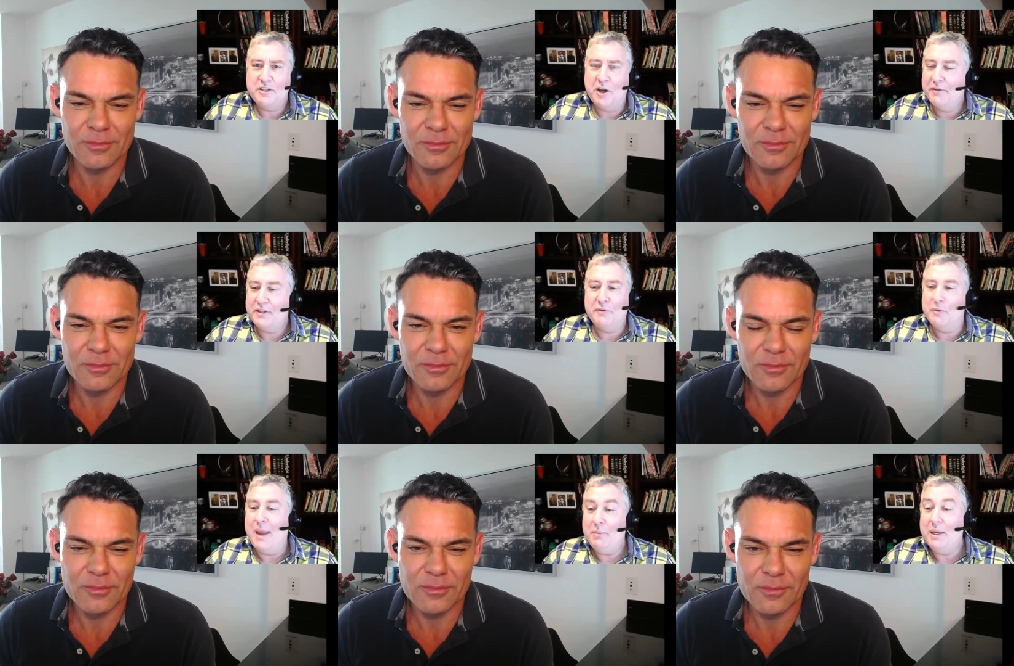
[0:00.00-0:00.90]
Speaker 1: office
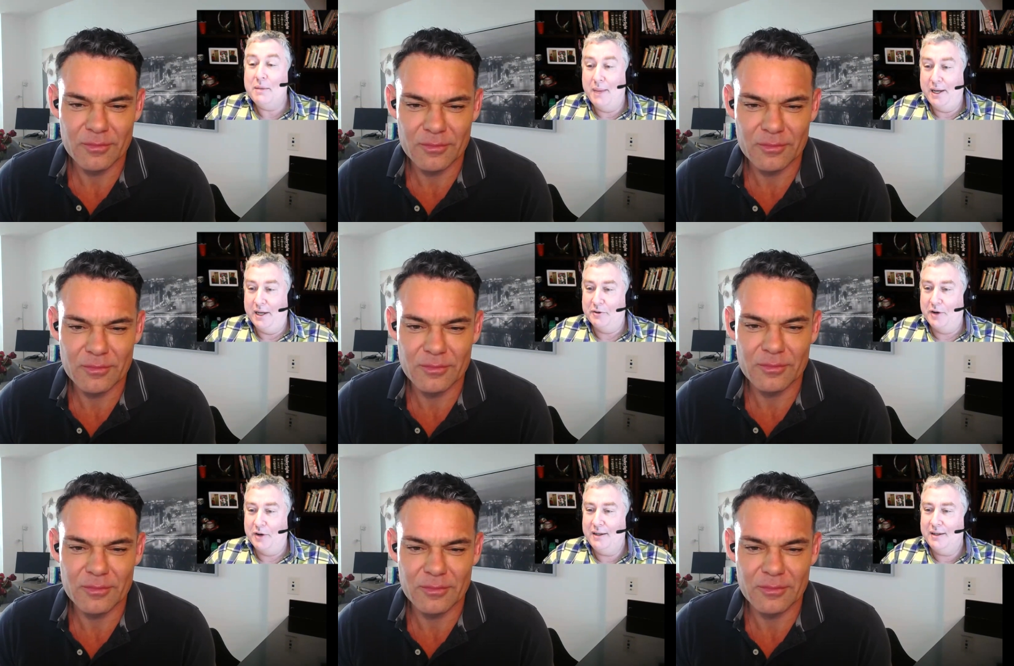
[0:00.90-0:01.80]
for maybe a minute,
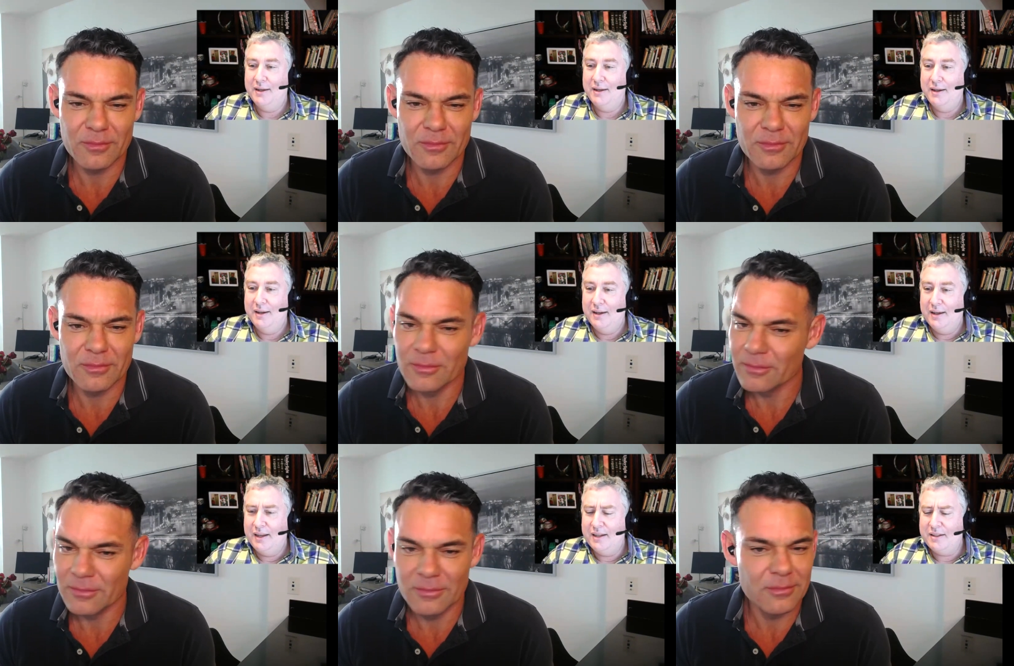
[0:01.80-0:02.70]
right?
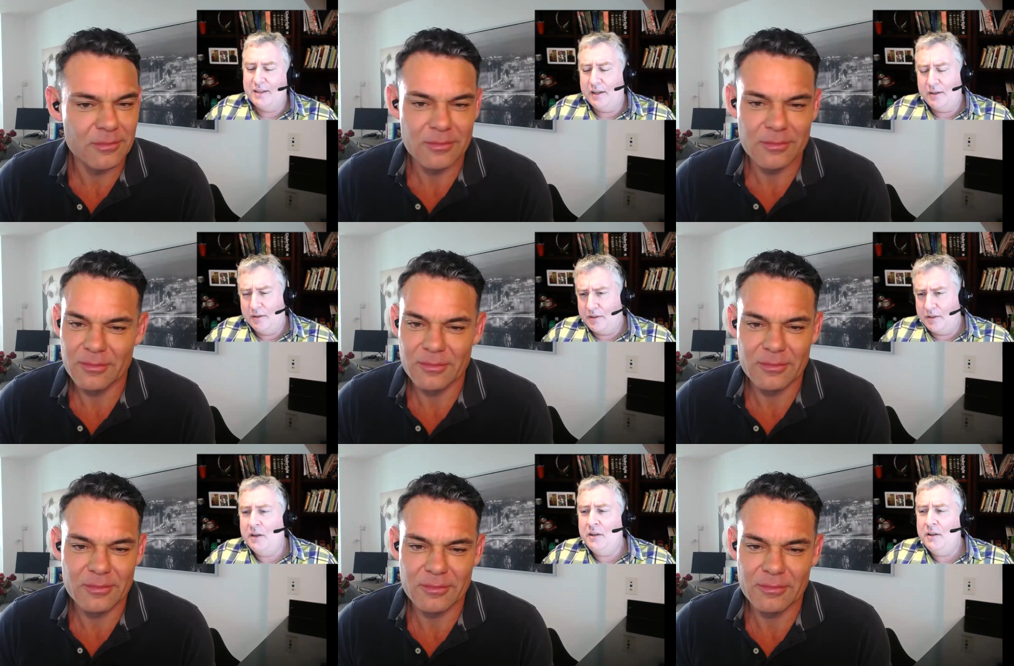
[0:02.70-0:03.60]
He said,
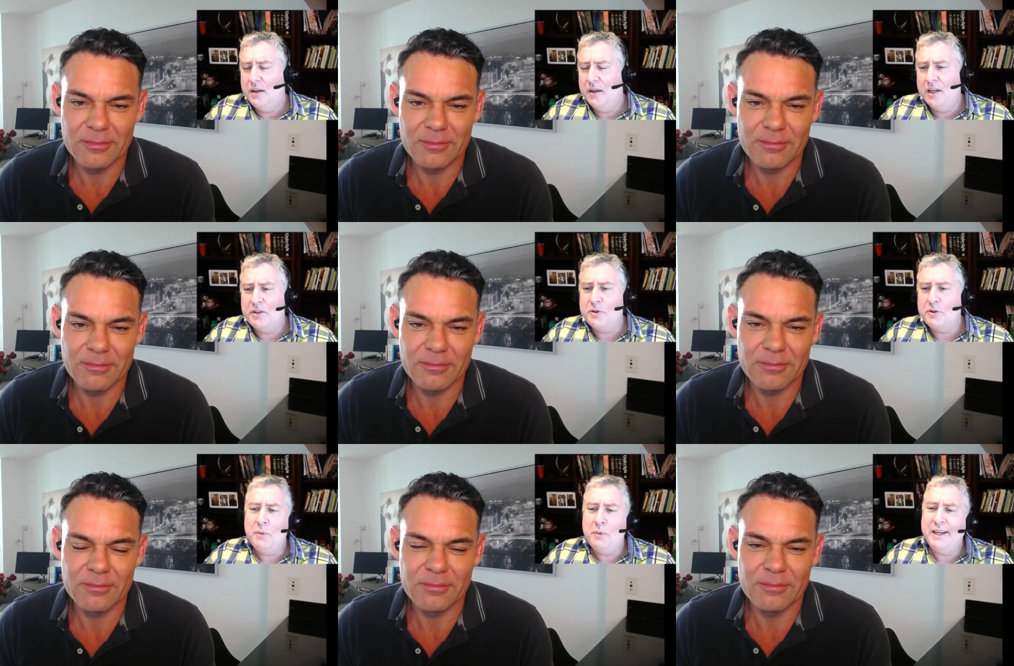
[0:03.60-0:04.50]
Son, is there
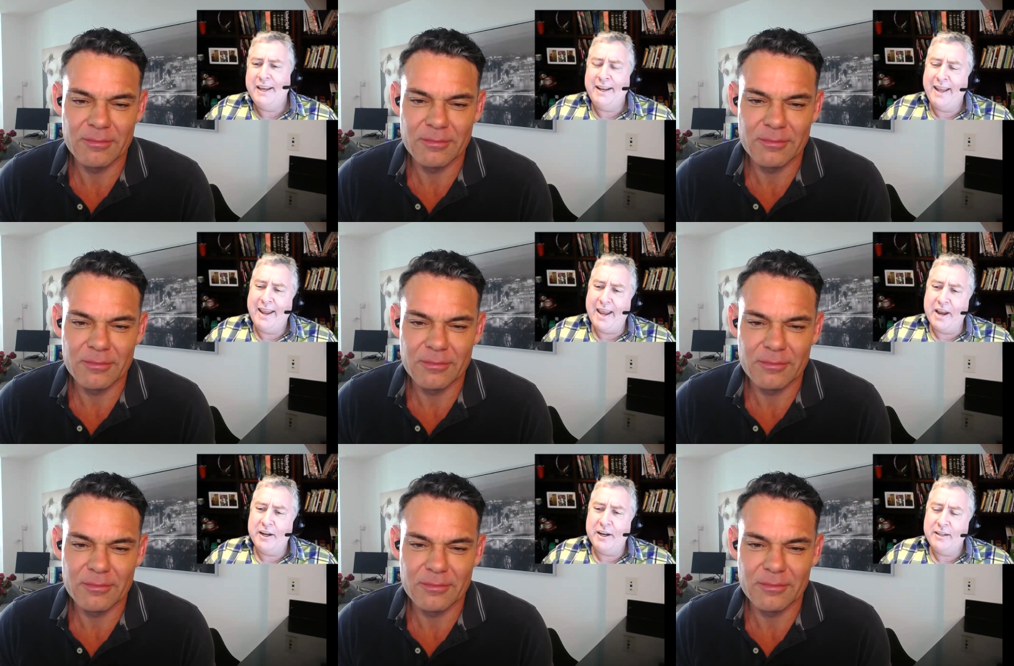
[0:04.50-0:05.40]
someone that can take
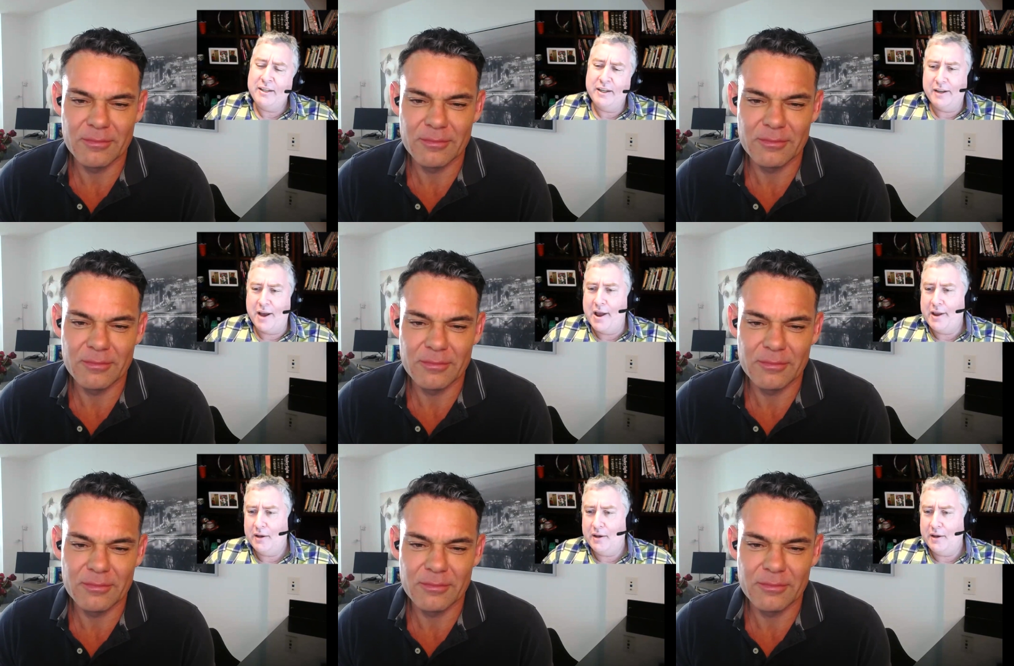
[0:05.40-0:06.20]
care of you till you die?